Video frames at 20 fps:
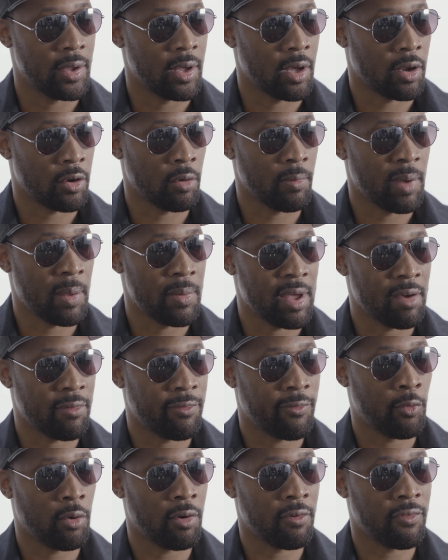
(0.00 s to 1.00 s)
I don't know, maybe he had
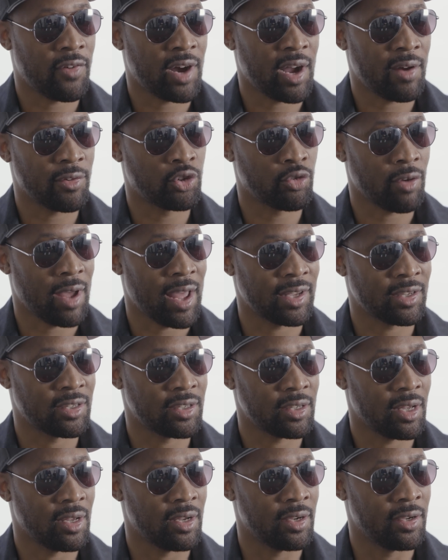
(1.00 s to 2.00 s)
4 or 5
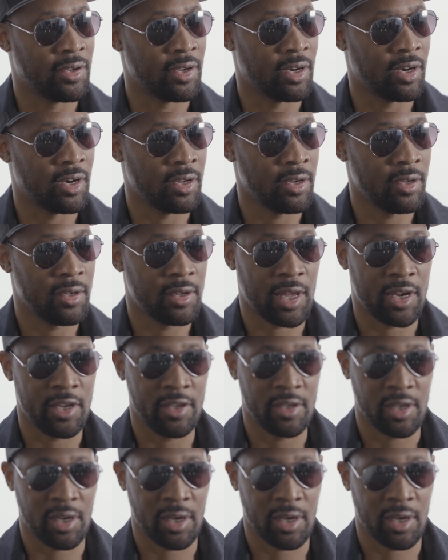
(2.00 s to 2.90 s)
tracks done that